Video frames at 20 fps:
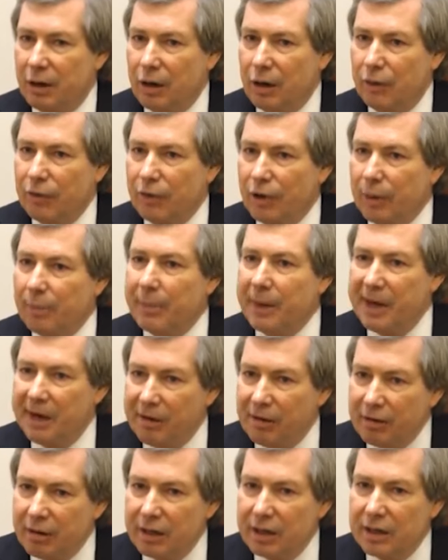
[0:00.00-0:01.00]
Over a
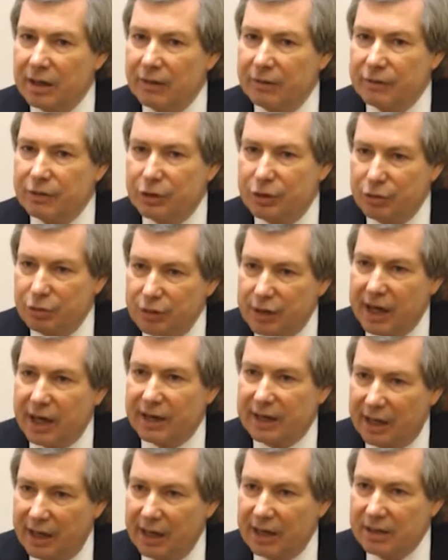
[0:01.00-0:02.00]
period of two
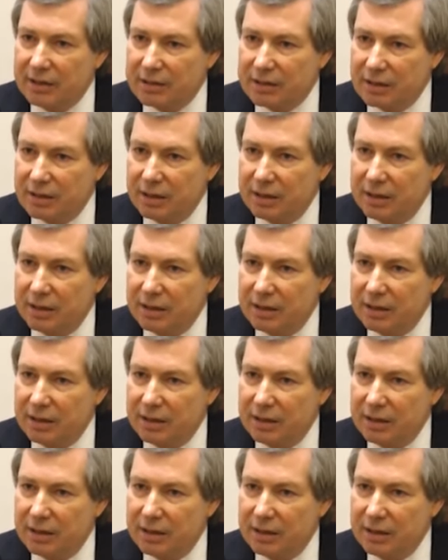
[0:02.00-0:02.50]
decades,